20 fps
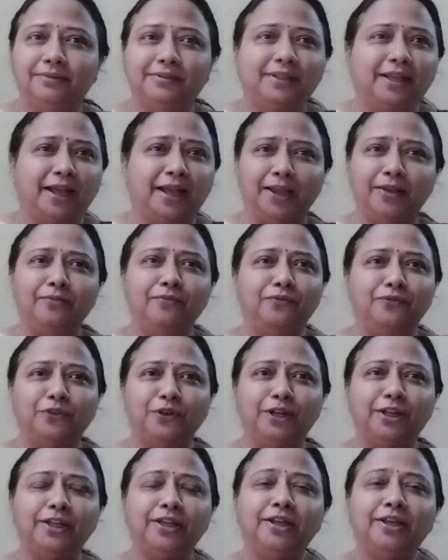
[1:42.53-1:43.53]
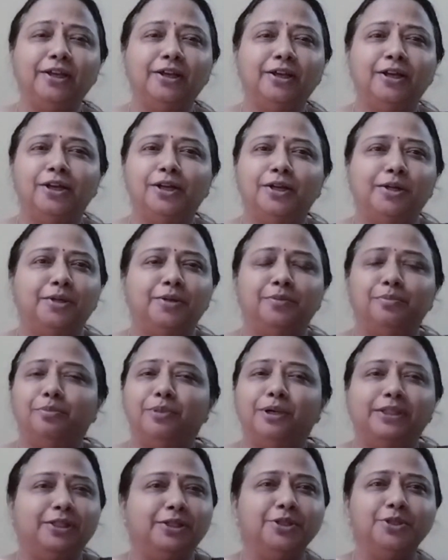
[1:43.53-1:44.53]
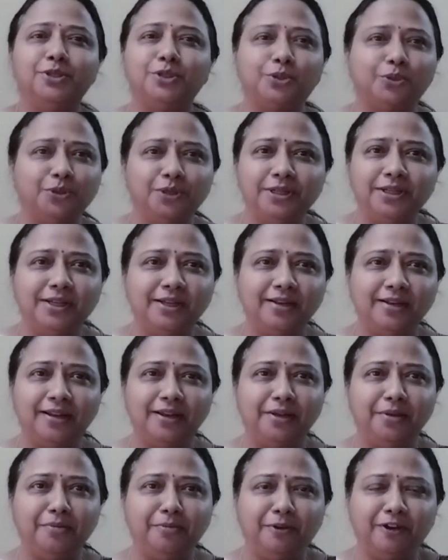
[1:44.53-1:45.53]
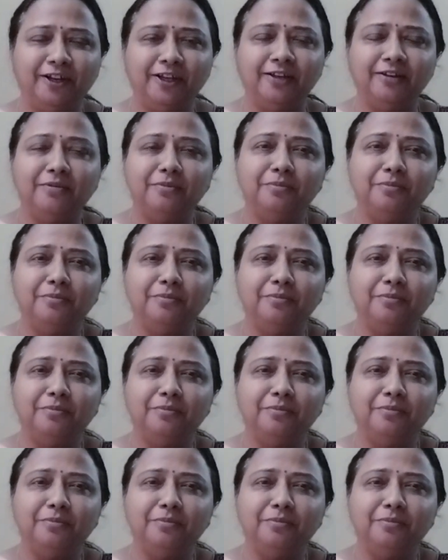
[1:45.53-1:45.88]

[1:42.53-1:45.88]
Thankfully, mothers don't kill anyone,